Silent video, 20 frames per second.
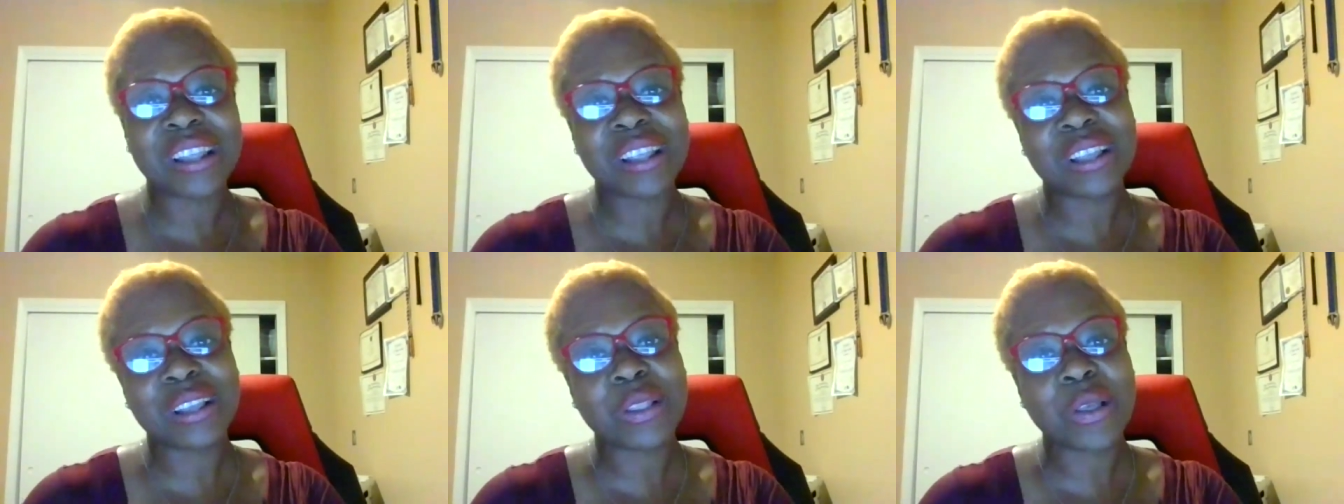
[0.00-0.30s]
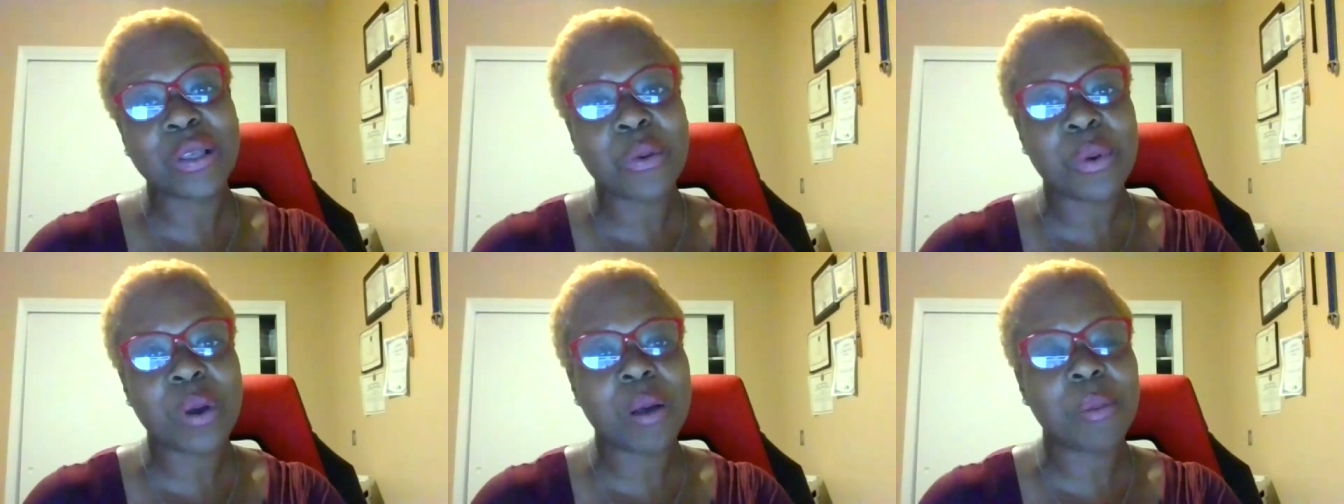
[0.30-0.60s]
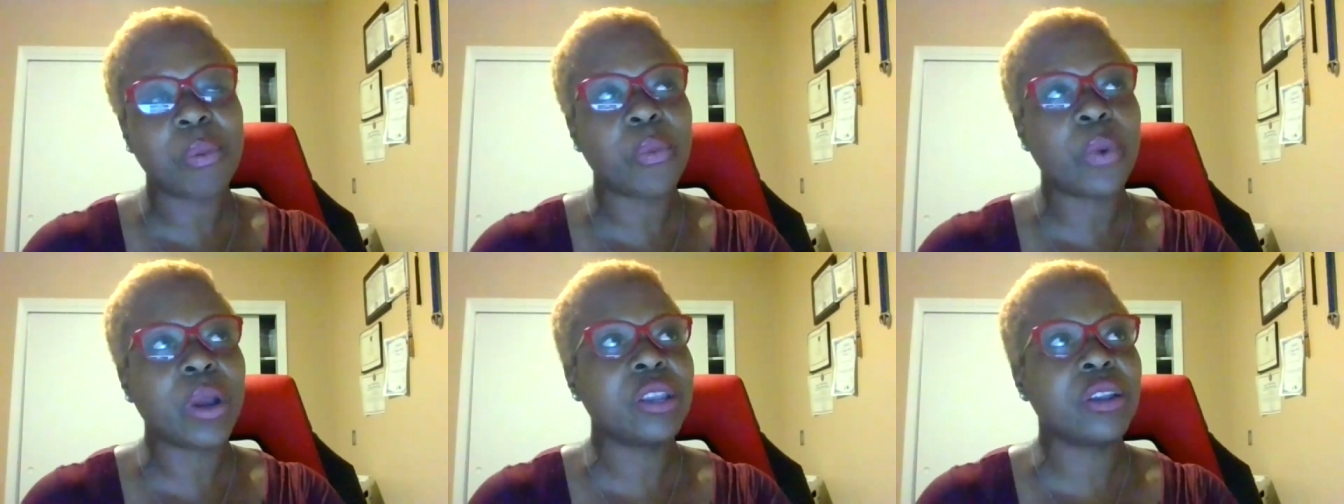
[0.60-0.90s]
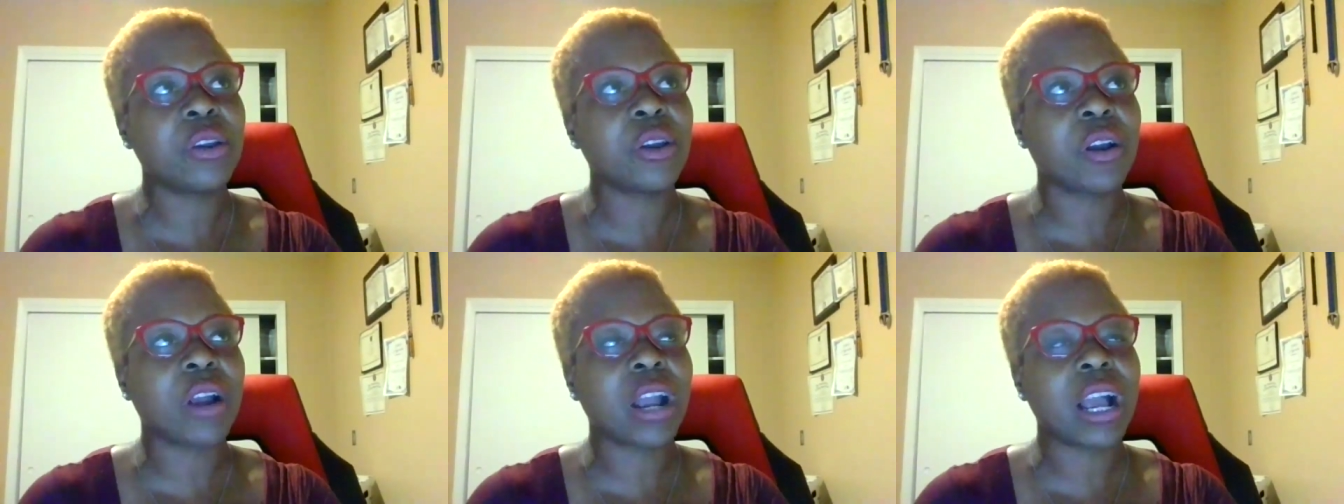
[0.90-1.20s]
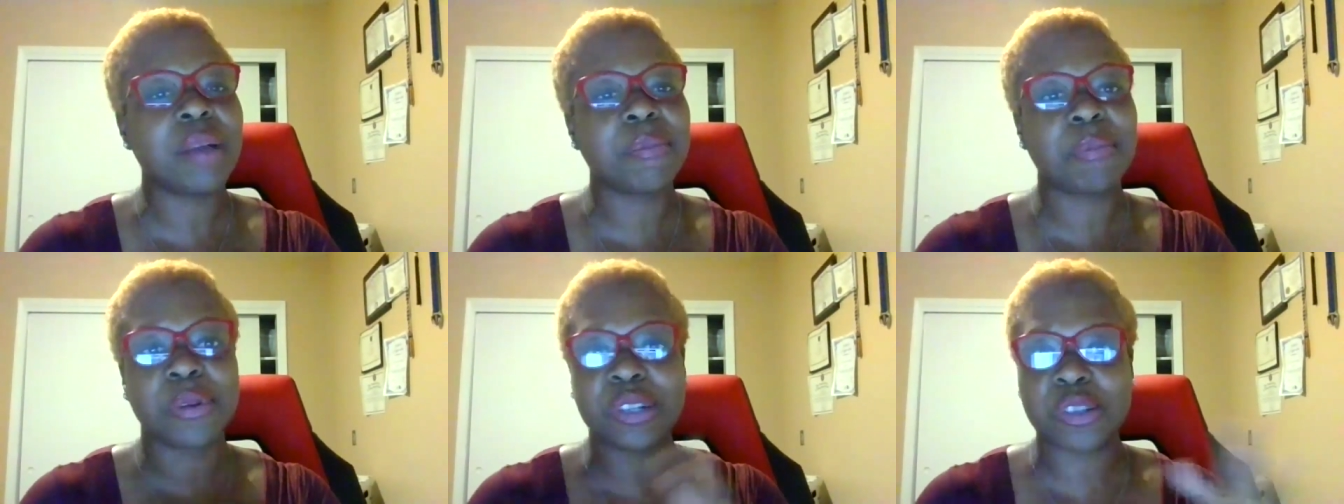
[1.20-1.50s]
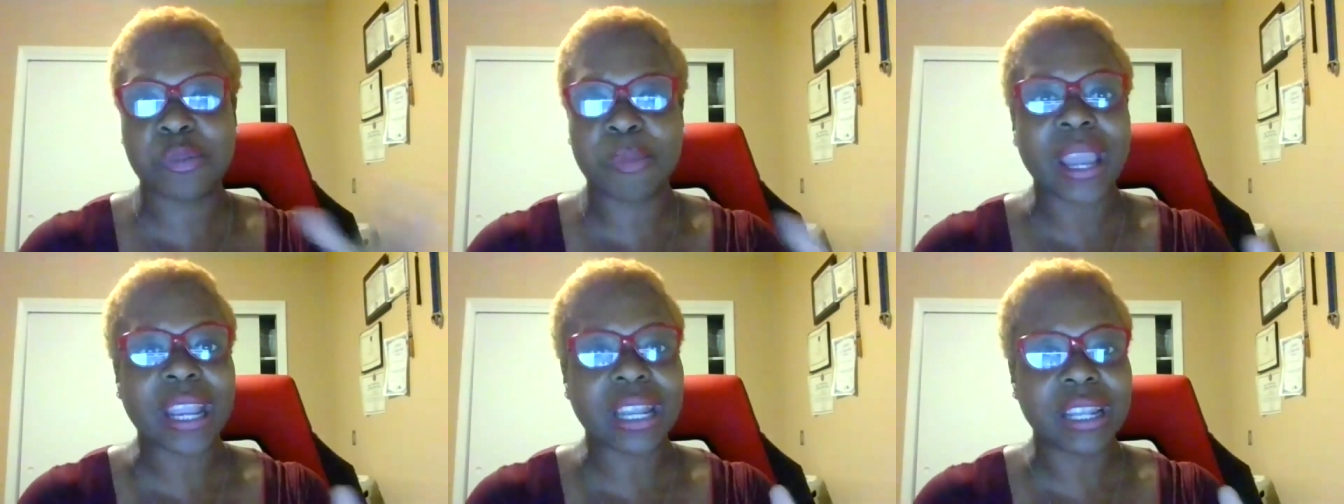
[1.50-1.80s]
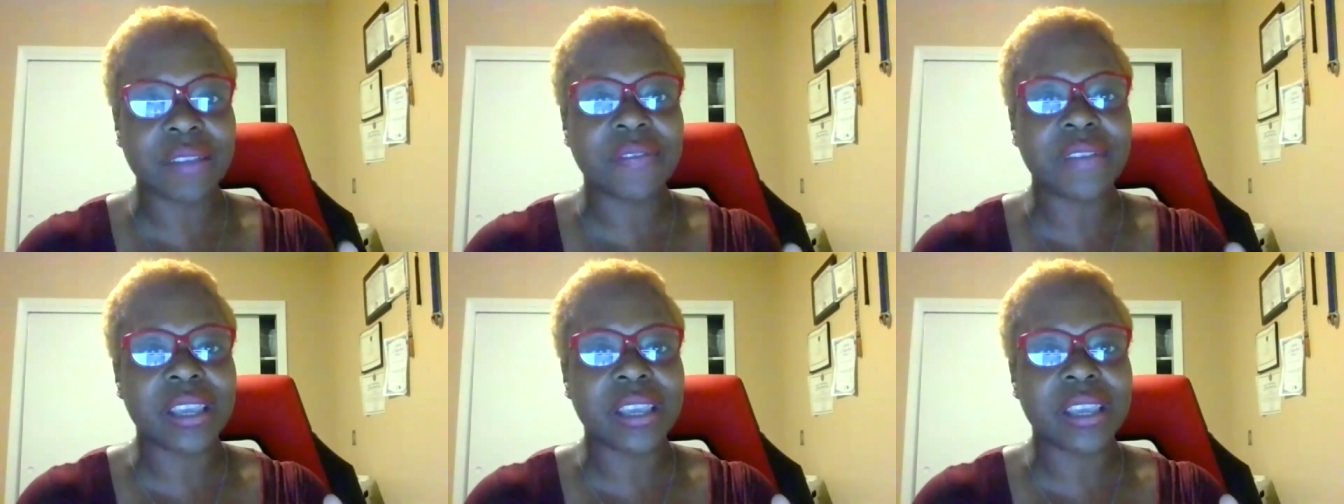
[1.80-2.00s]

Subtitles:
to glow up what your perspective